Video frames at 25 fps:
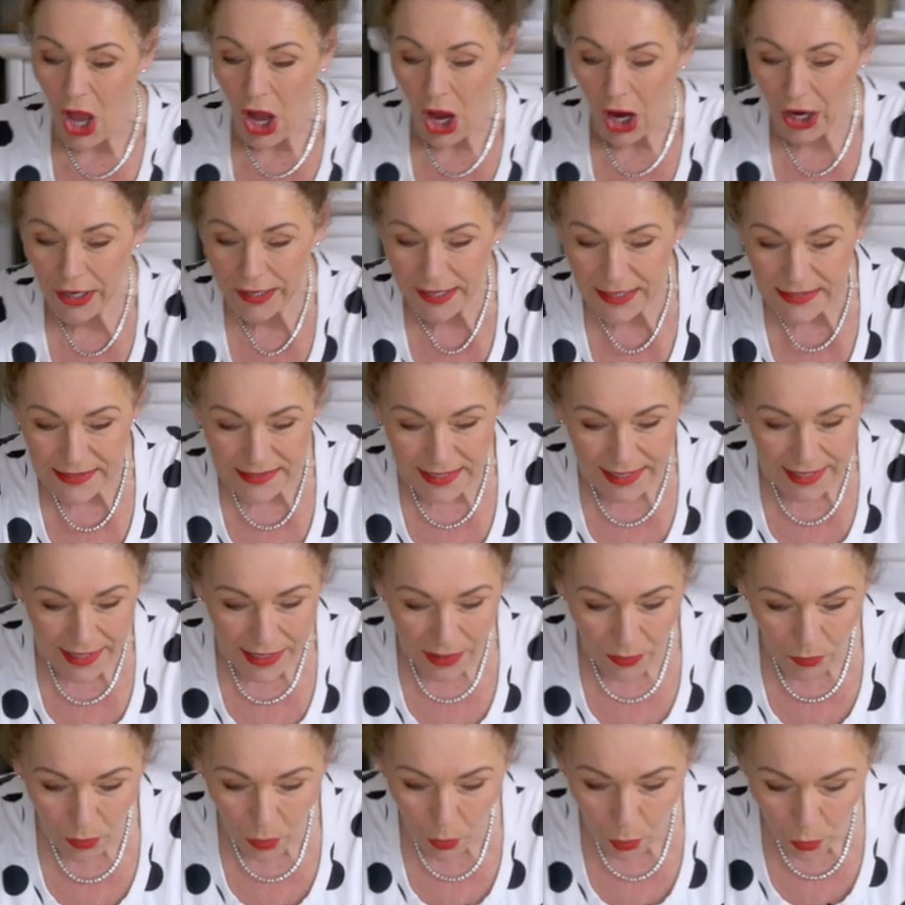Okay, so
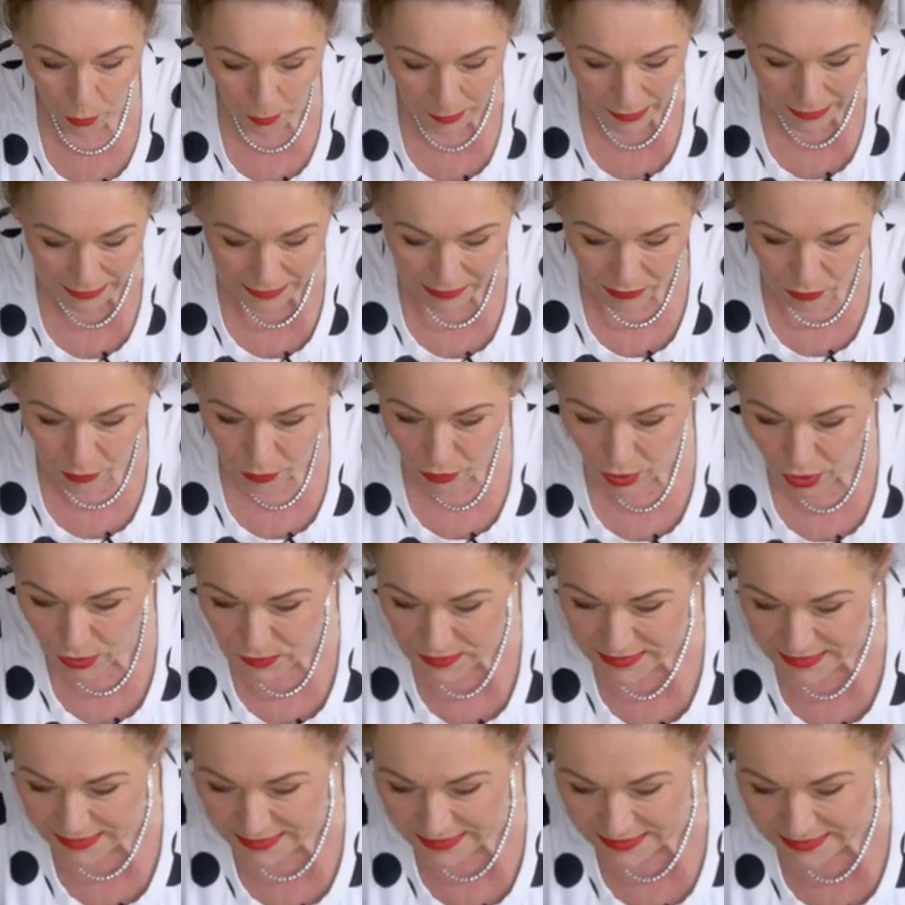here are all my little
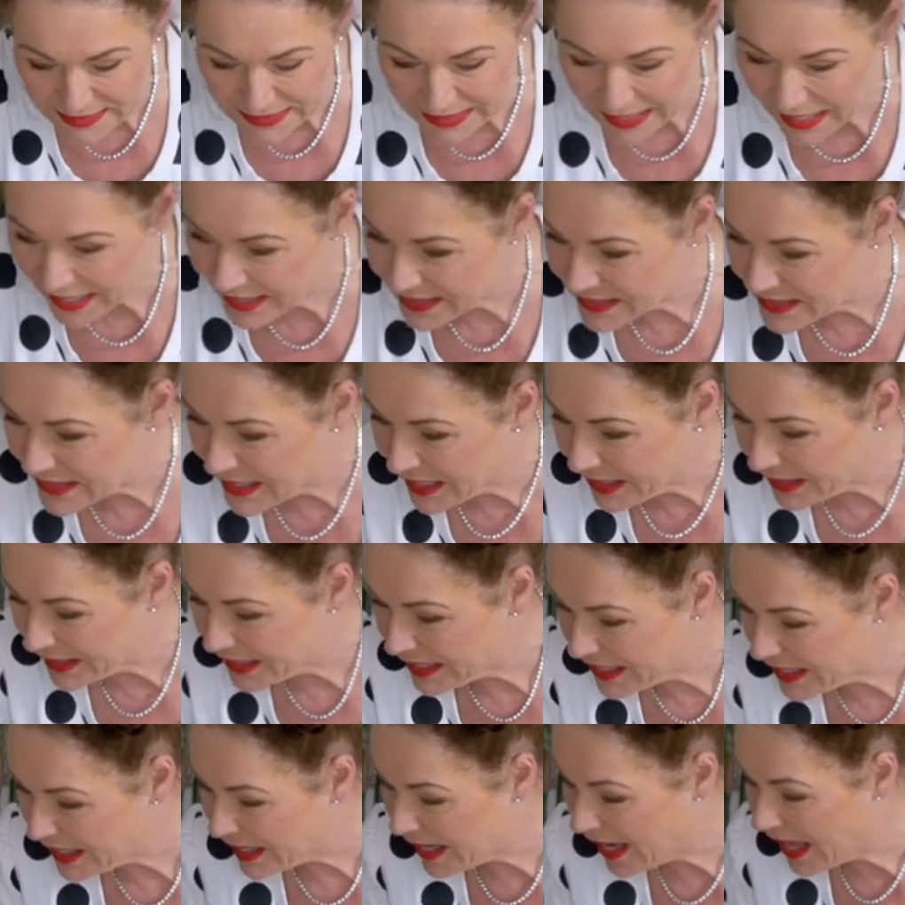rosettes laid down
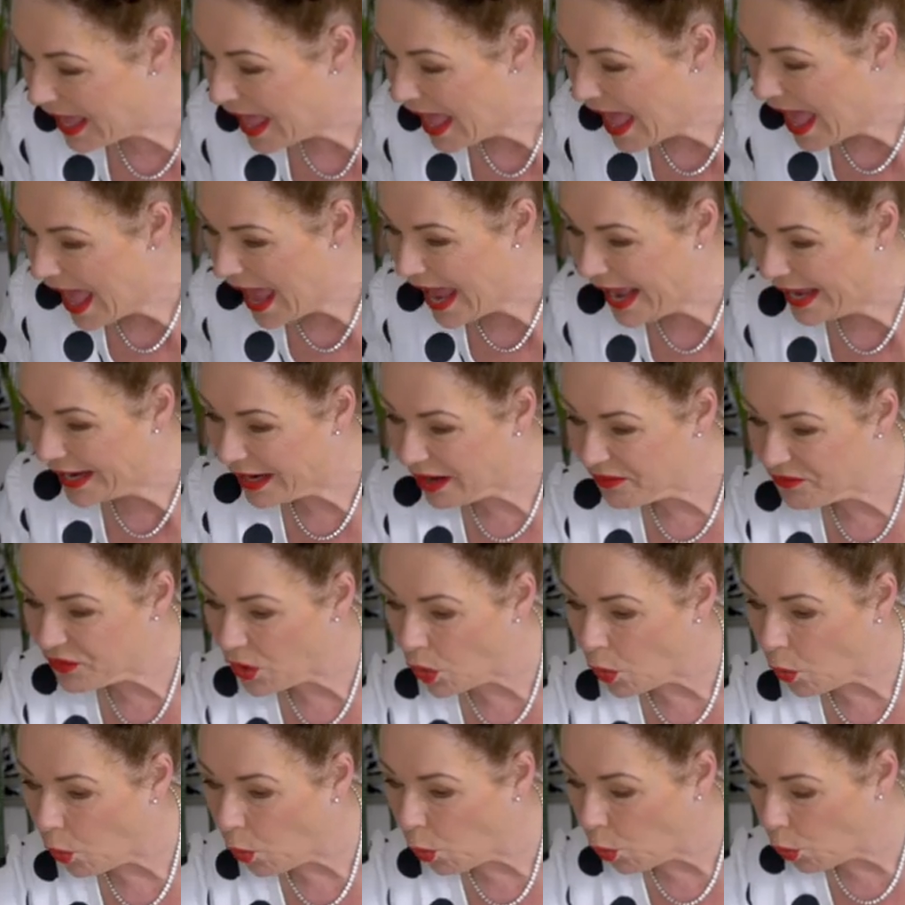here, and I've
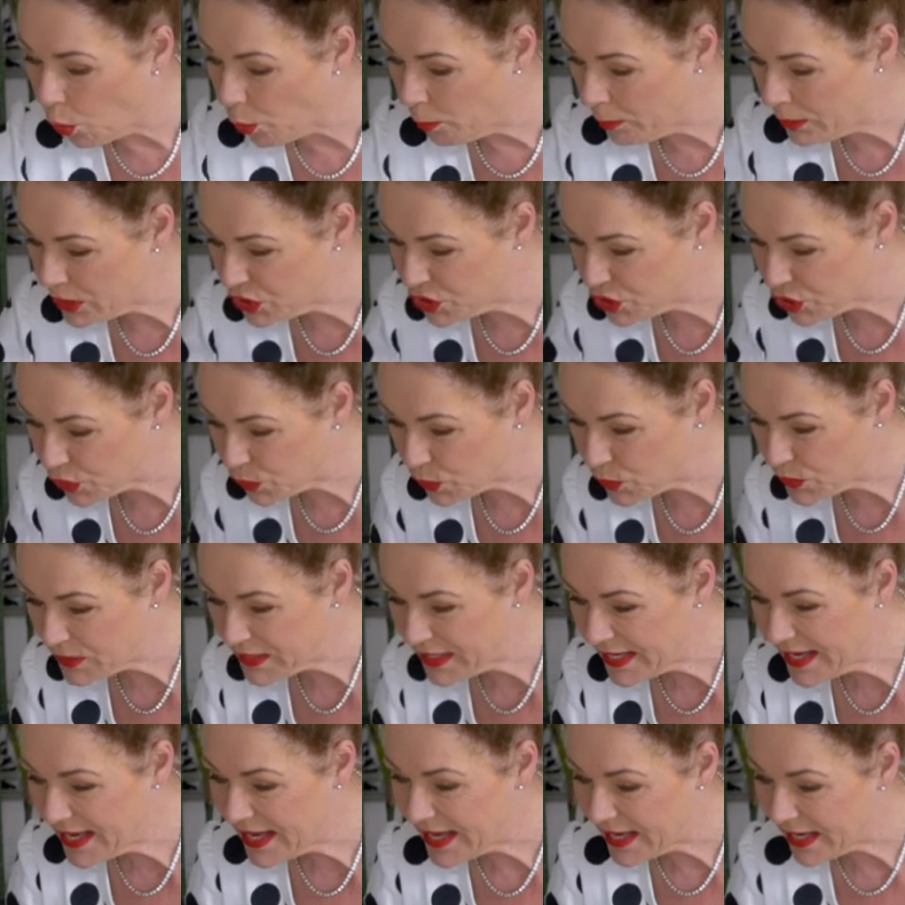got all my jewels
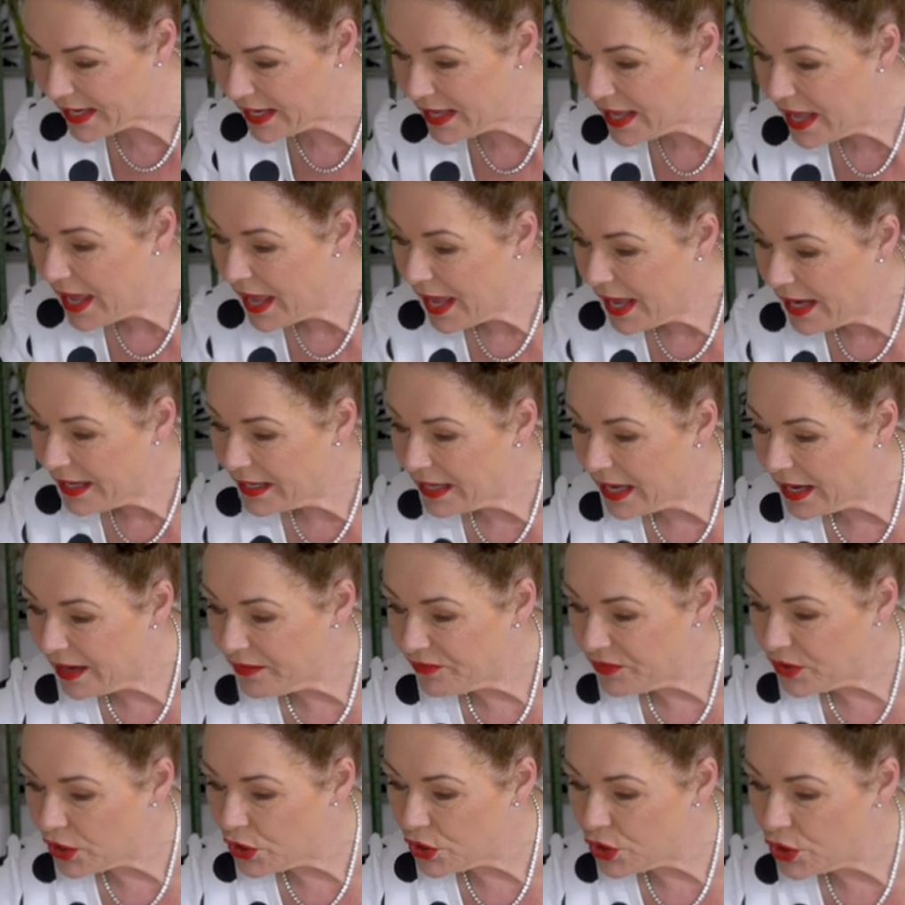here. Now,
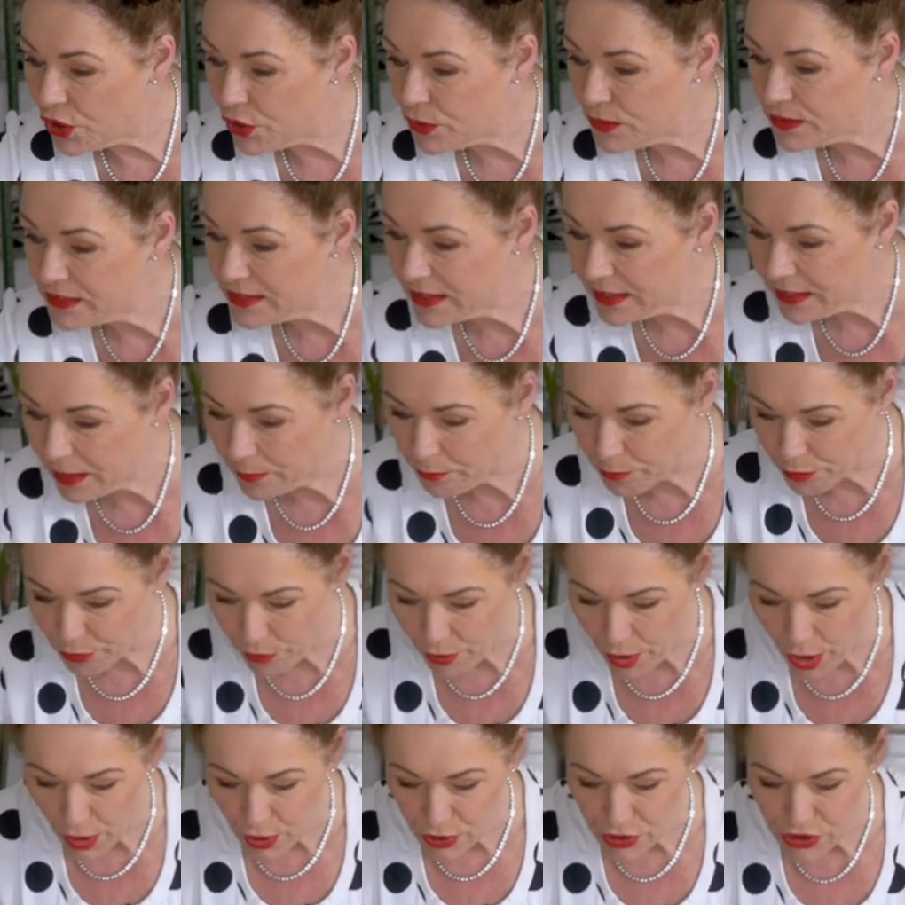if you're using a
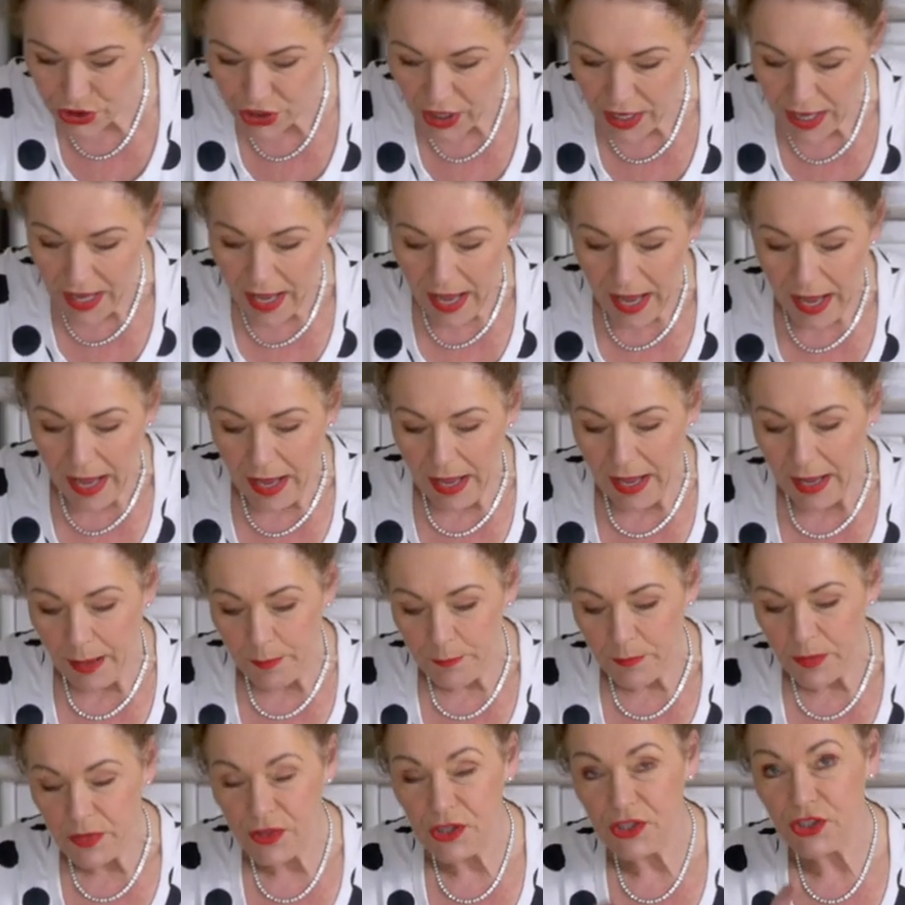brooch,
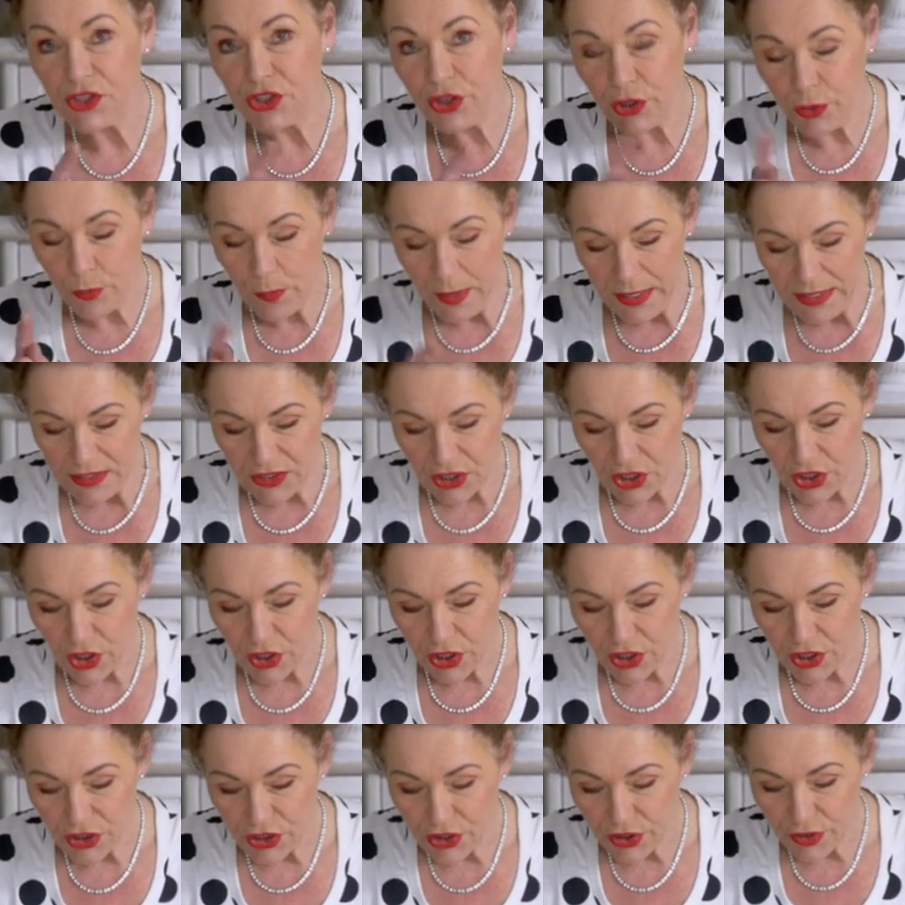um, there's two ways that you
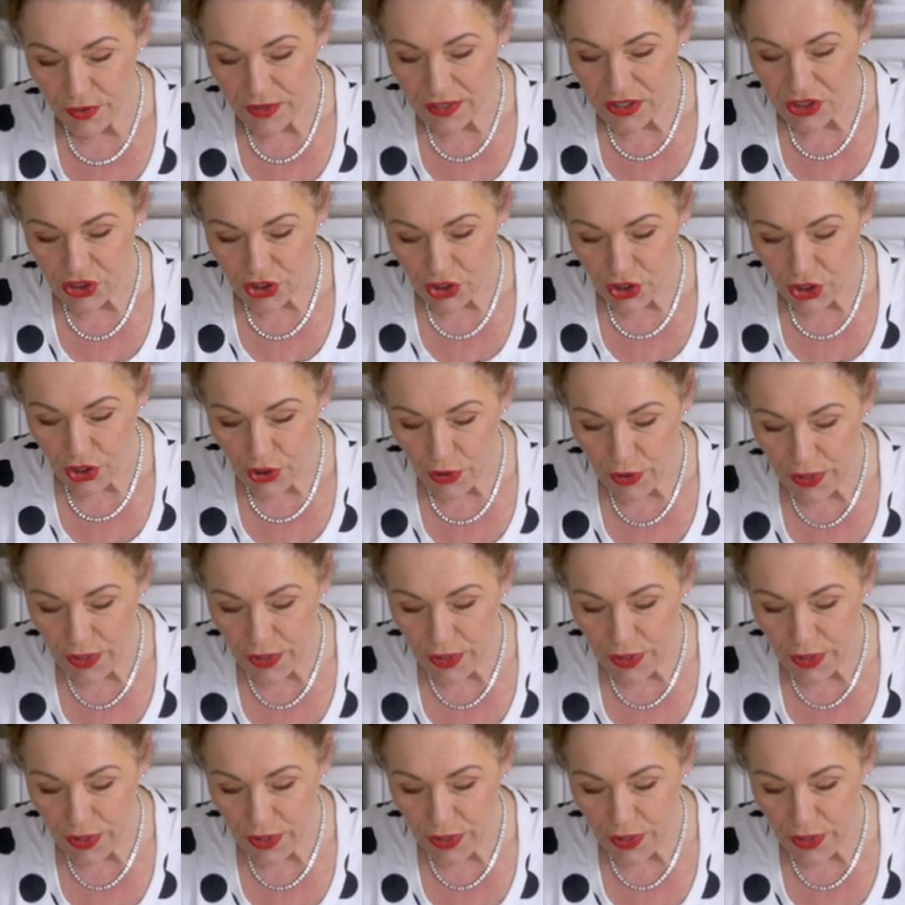could do this. You